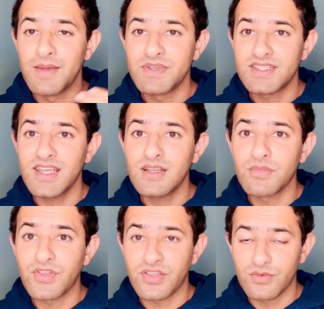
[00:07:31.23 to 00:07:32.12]
And mistake
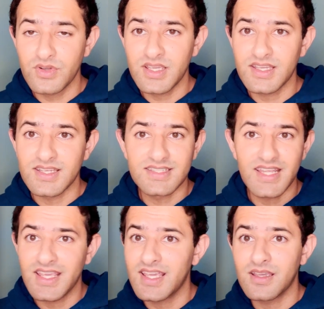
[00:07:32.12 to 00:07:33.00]
number 3 is
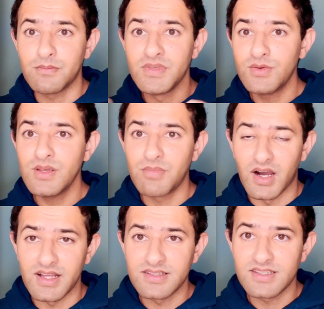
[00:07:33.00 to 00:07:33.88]
taking muni
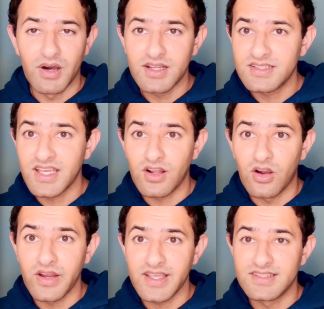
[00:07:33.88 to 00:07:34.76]
bonds that
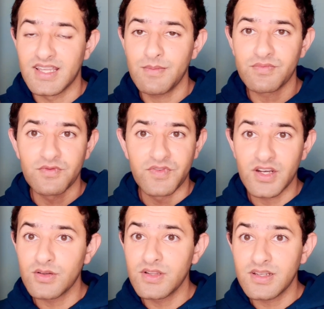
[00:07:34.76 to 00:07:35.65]
are exempt from
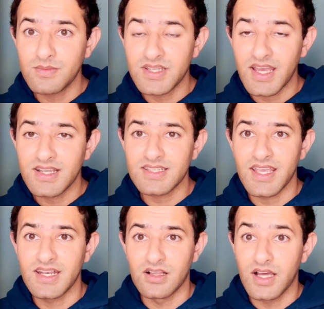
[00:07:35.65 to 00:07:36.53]
federal income tax
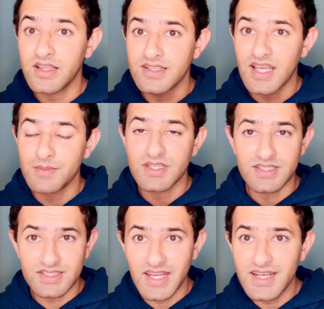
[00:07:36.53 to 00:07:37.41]
and a lot of the times
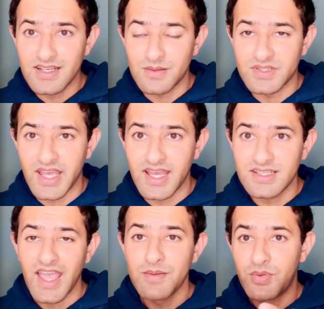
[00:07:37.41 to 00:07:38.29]
state income
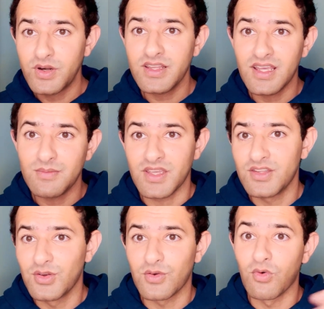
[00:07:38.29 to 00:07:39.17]
tax, and putting them in
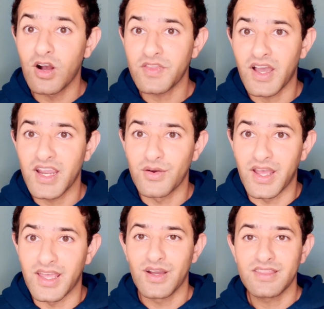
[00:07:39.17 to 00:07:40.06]
your Roth
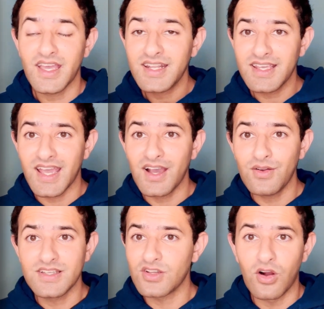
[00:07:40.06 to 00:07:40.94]
IRA. All right, that
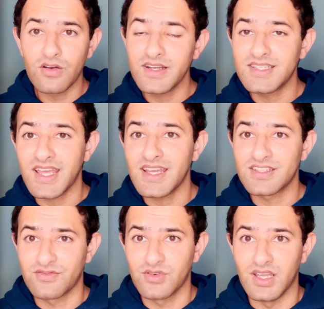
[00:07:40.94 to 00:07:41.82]
account is already
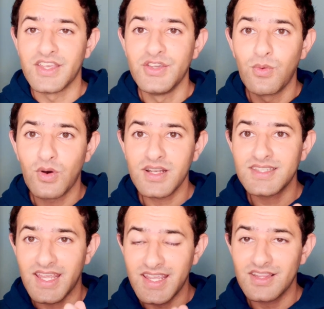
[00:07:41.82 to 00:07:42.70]
tax-free. You want to
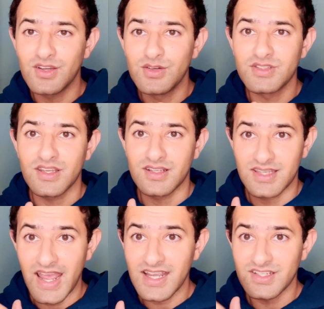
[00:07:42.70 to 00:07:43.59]
take those
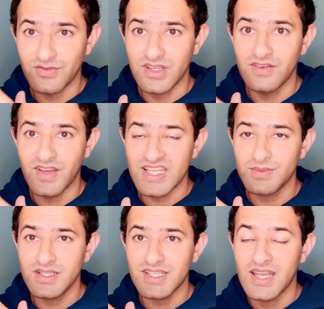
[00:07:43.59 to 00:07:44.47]
tax-free
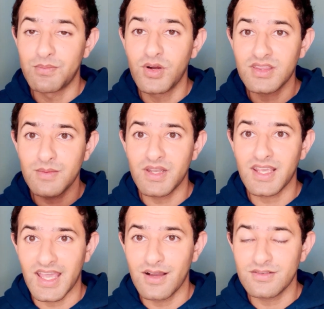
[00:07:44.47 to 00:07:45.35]
investments and put them in
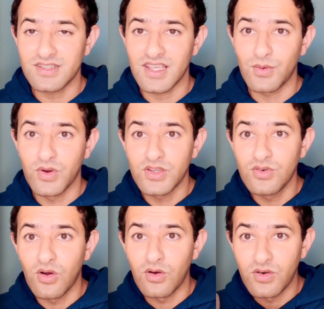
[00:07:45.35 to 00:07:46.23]
accounts where
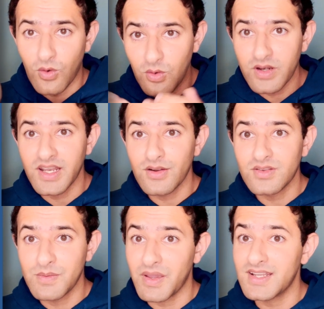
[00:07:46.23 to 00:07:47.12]
you
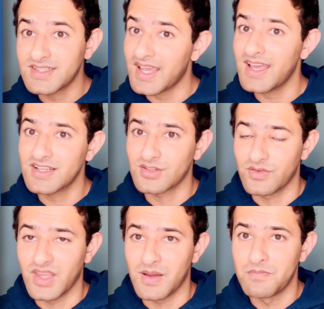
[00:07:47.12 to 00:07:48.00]
ordinarily pay tax
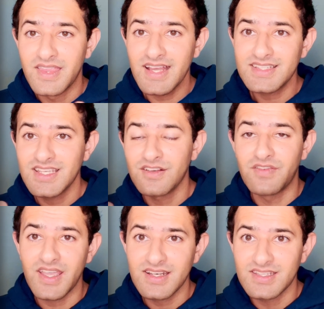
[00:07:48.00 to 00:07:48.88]
on them. That's the
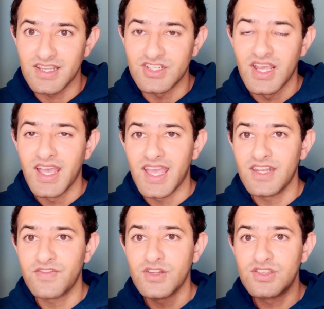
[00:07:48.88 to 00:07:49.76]
advantage. And
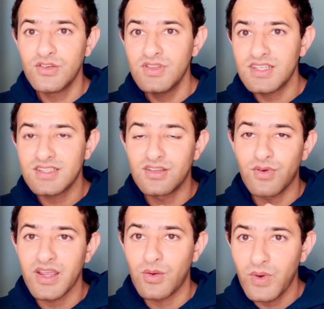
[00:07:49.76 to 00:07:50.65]
if you do this the
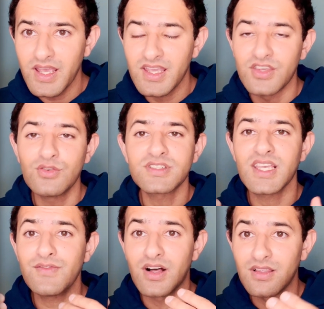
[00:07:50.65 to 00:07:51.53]
right way, you'll
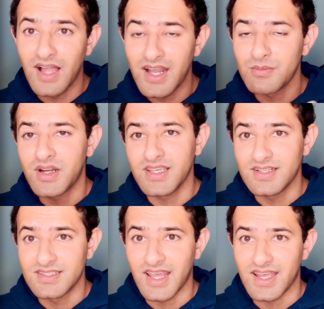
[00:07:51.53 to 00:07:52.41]
save a lot of money
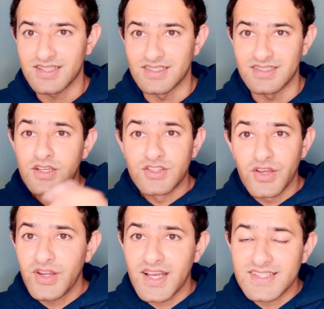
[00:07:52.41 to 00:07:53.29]
in taxes. So
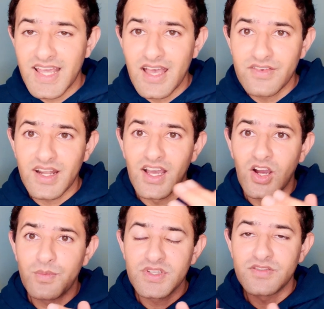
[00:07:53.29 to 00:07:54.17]
there you guys have it. I
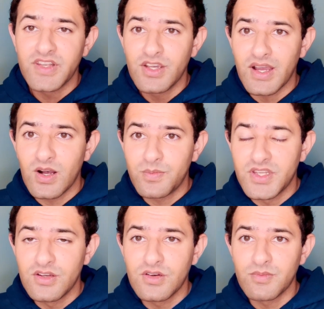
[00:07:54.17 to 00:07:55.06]
hope this video helped
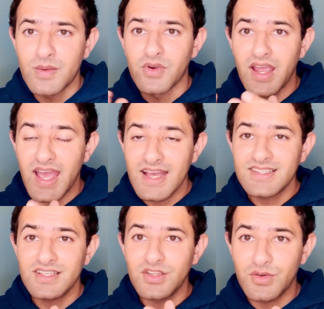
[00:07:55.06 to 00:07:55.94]
you. Remember,
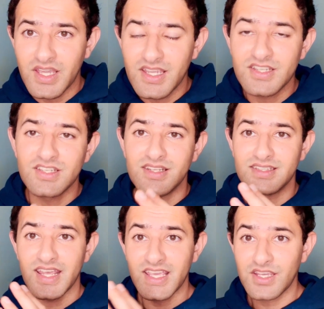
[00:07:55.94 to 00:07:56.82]
asset location,
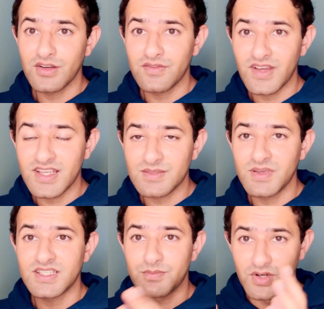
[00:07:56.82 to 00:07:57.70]
take your
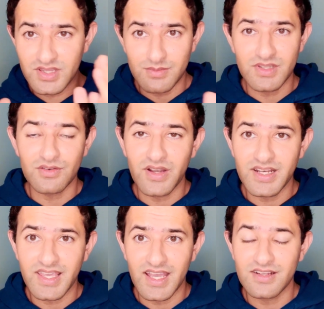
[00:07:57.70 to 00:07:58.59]
investments, put them in the right
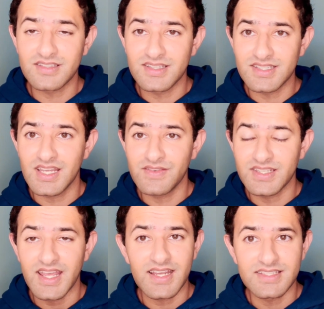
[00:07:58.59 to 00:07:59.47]
accounts to save in
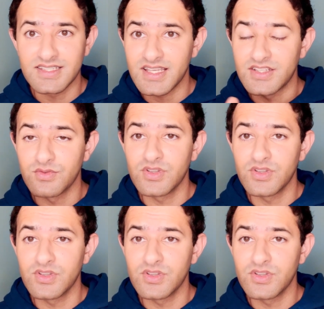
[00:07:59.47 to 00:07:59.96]
taxes. It's